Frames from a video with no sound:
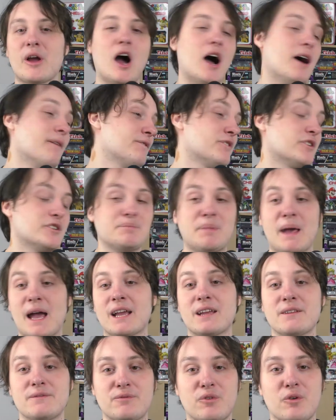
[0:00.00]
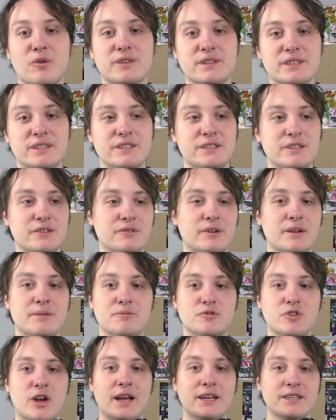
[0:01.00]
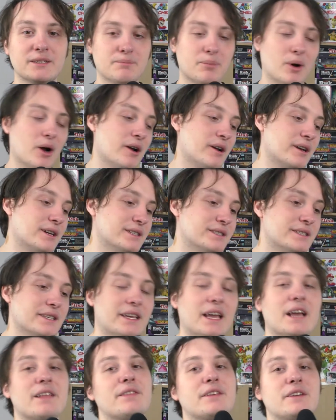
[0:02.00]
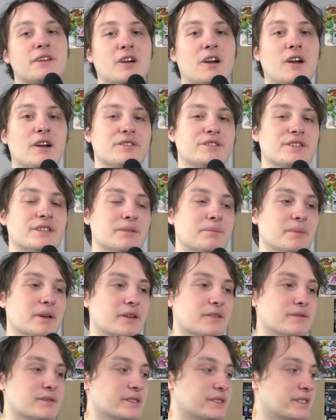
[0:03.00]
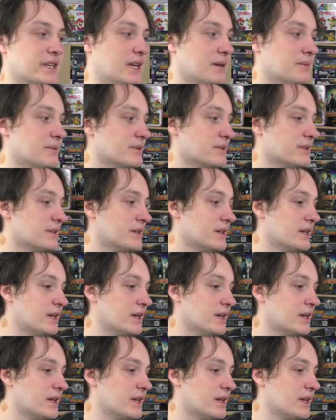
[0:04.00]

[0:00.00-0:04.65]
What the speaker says: offers back and forth at you and trying to bargain to get the cards in the middle of the table.